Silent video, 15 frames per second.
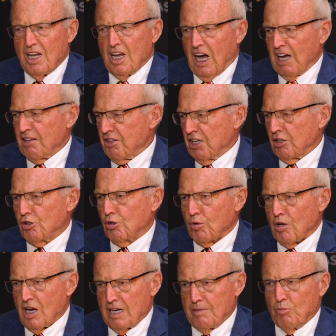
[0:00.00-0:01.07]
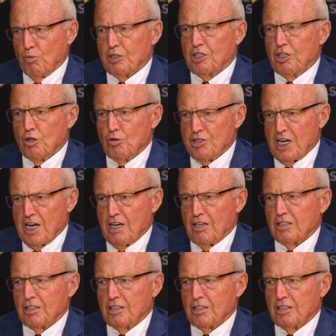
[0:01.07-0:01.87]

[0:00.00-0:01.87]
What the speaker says: I think crime would go down.